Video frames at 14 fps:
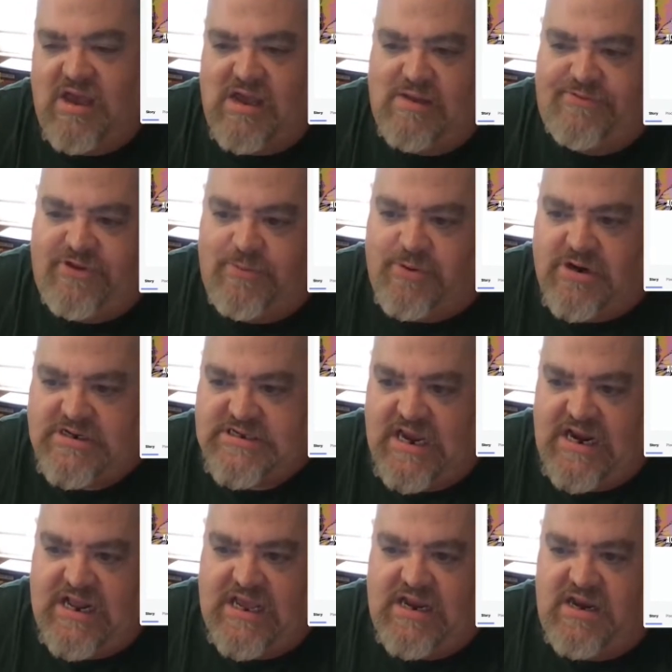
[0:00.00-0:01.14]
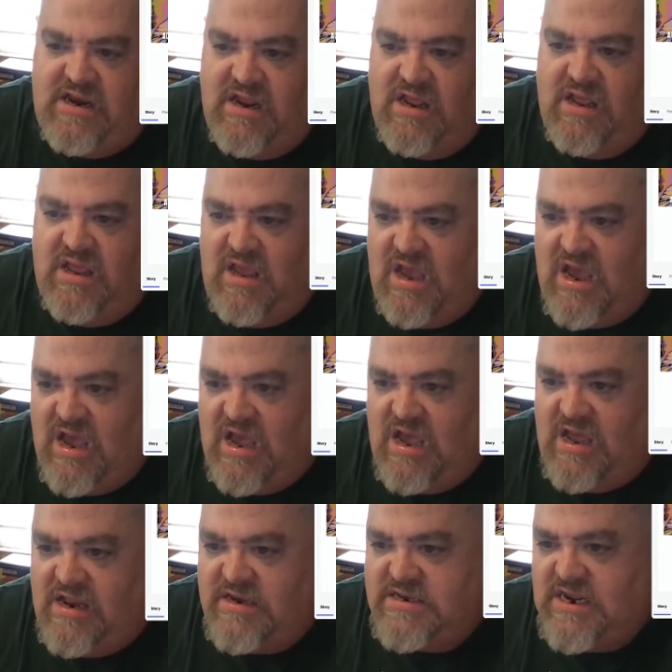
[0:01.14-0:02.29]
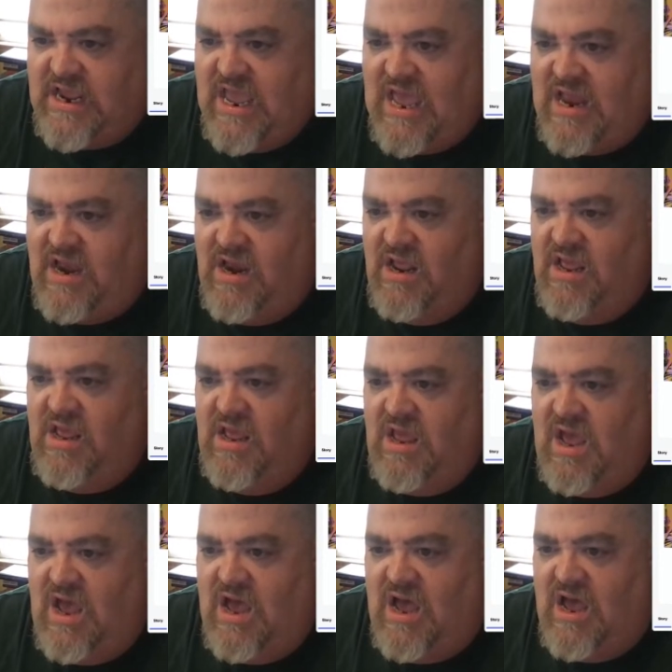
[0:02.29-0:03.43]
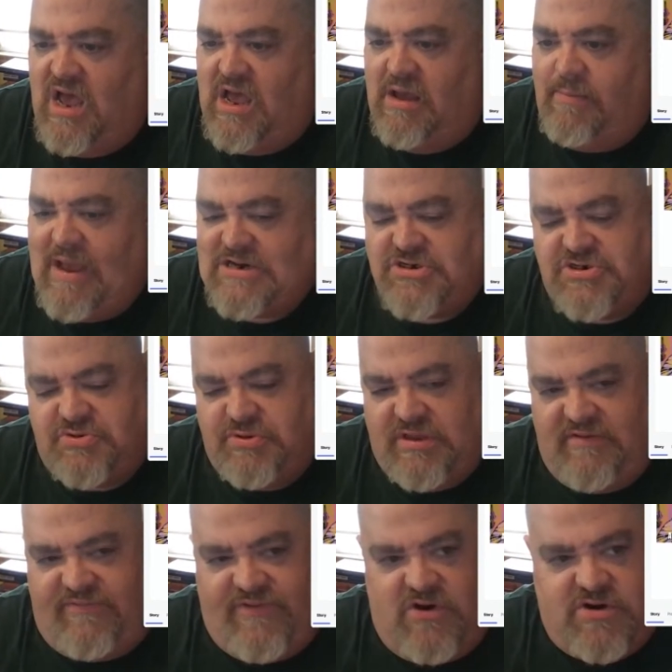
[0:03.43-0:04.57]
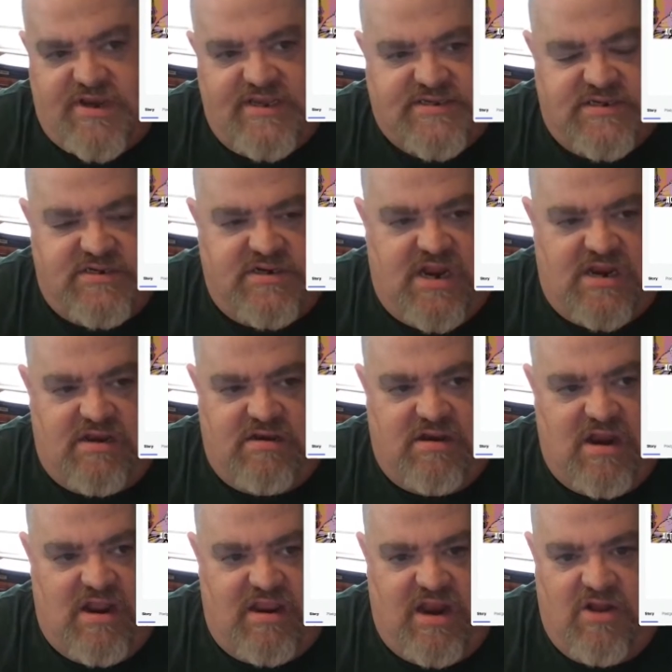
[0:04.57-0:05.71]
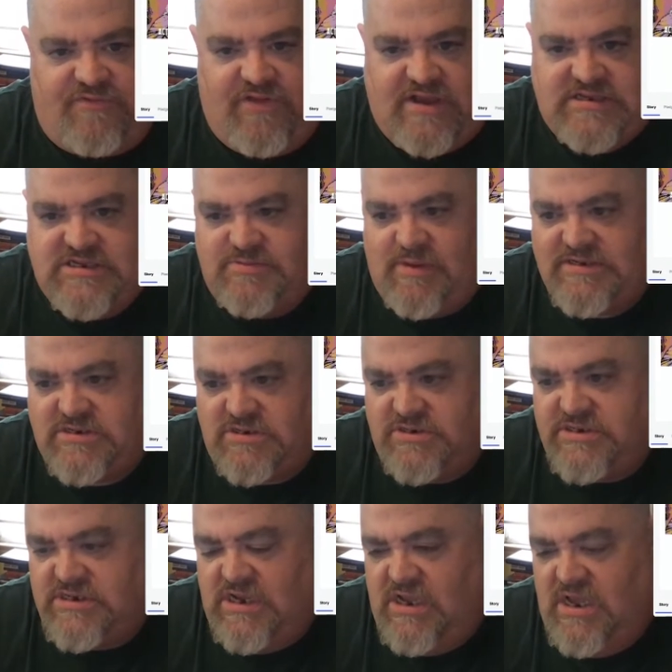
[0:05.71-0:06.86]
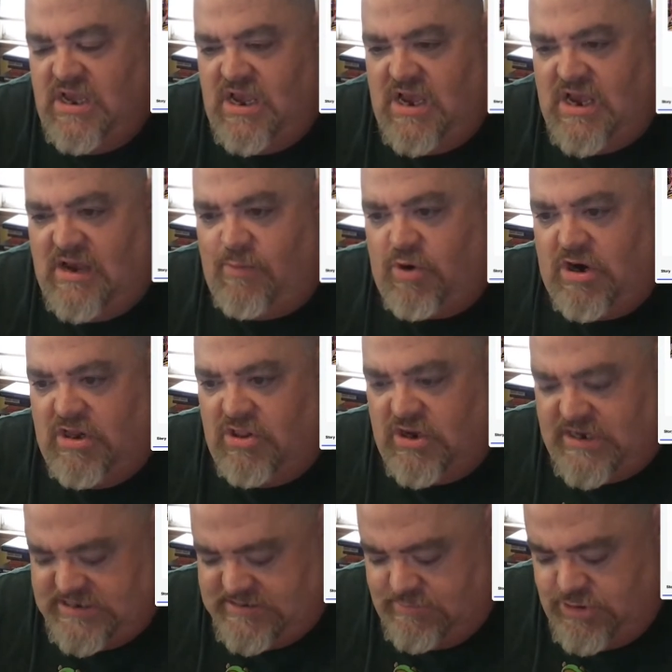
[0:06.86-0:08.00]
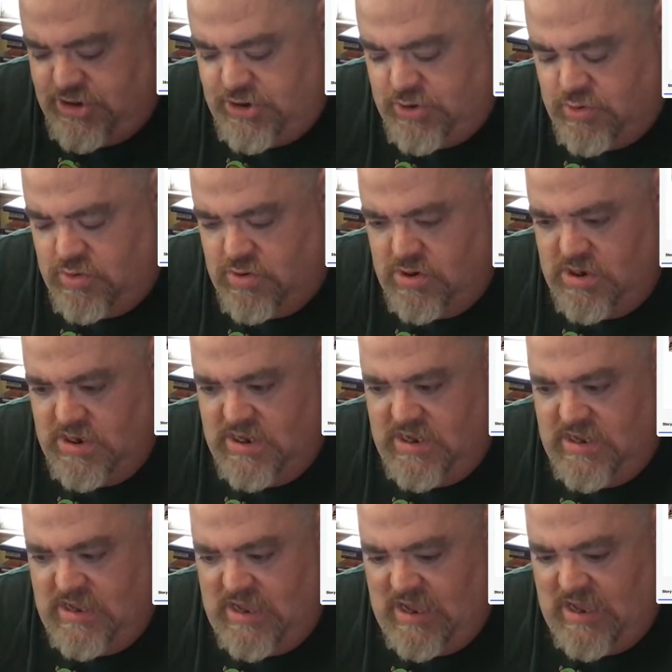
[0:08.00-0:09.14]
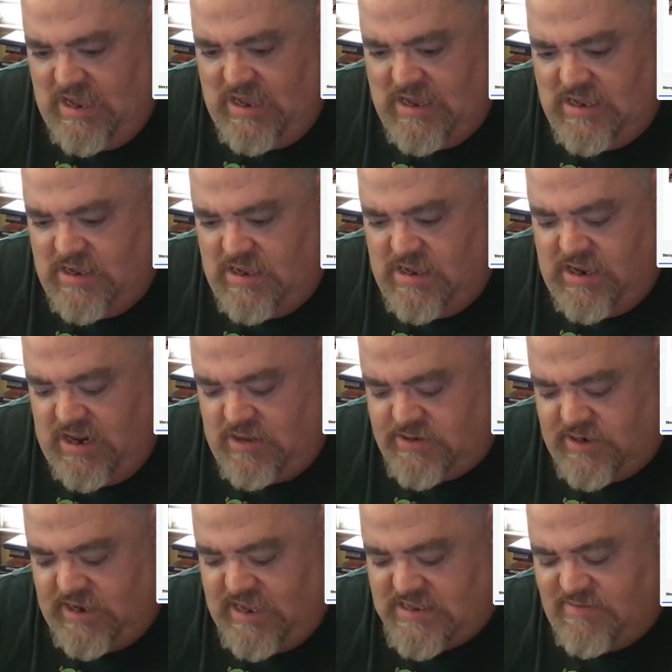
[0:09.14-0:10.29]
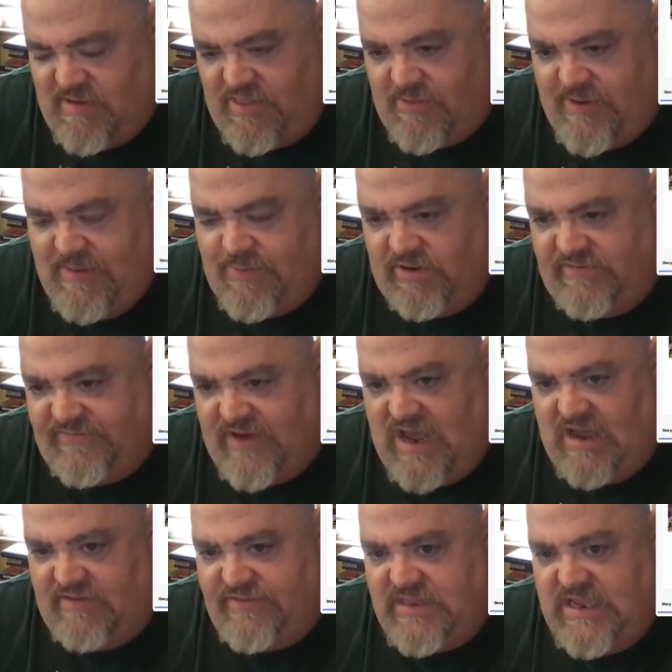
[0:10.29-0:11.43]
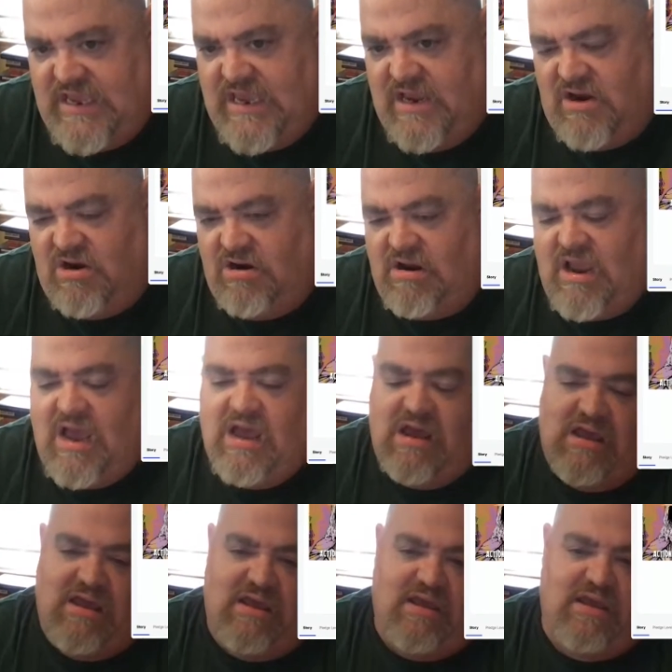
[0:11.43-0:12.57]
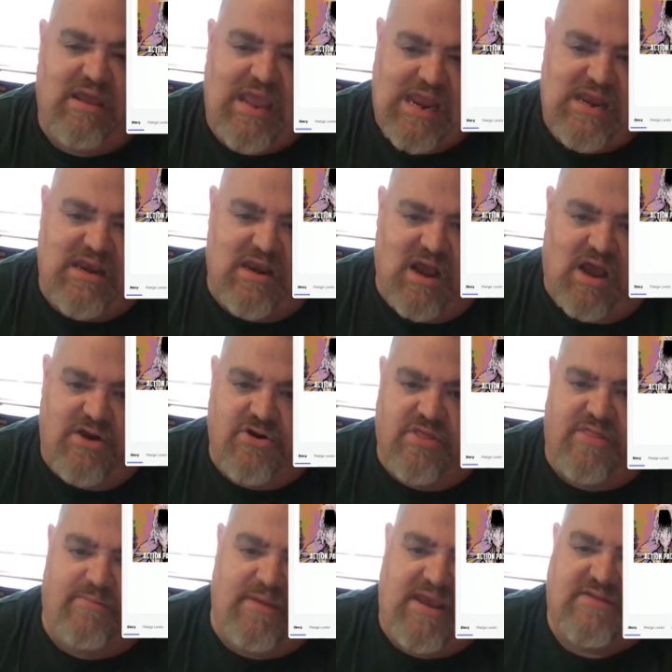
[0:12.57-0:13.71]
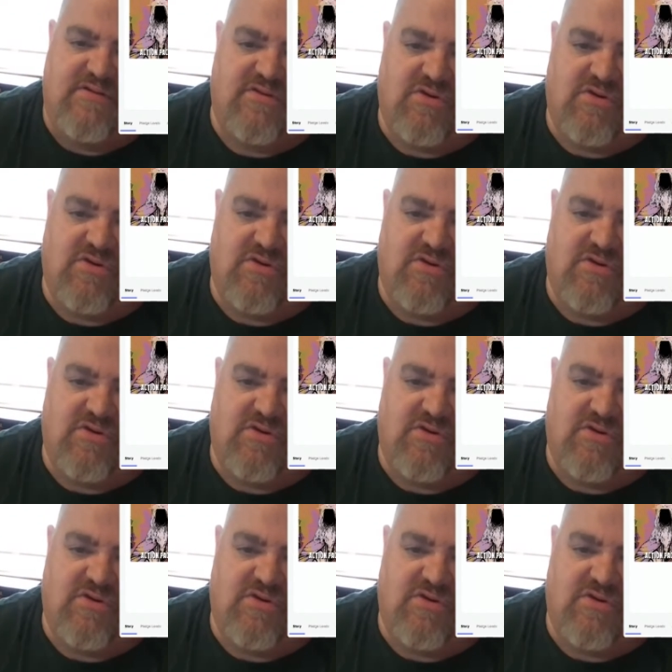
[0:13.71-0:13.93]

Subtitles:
Super excited to get Patrick to really focus and flex his muscles. We're going to look at some new, get some other people involved here in under the Mazes